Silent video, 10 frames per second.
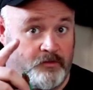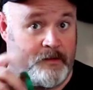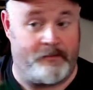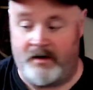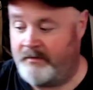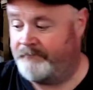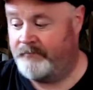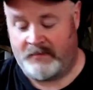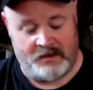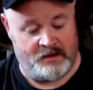Remember?
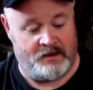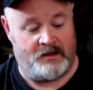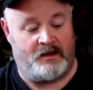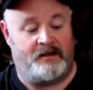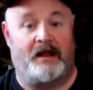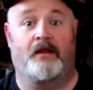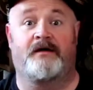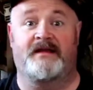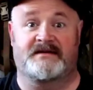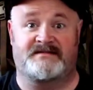Now look
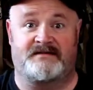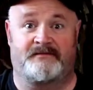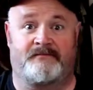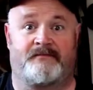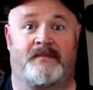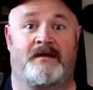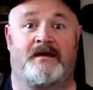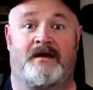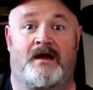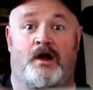at this.
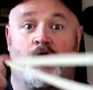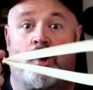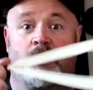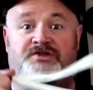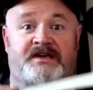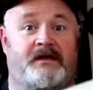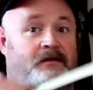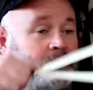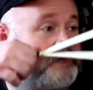Gong Chi.